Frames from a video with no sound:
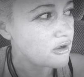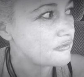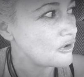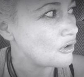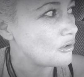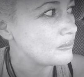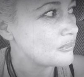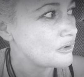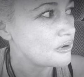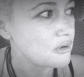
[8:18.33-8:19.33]
from
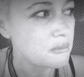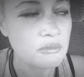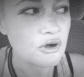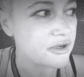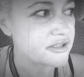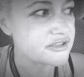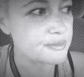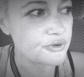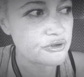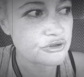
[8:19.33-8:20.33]
my
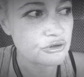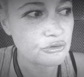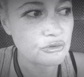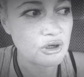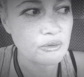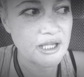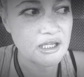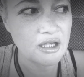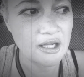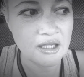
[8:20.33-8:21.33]
spiritual
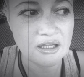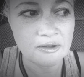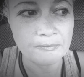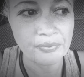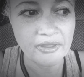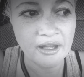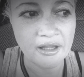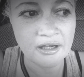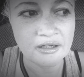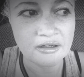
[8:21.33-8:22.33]
awakening
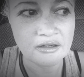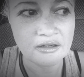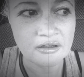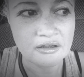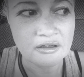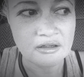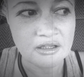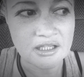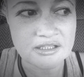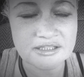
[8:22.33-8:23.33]
and
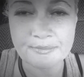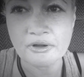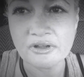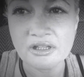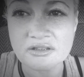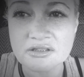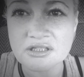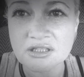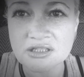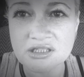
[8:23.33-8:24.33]

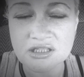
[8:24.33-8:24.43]
experiences.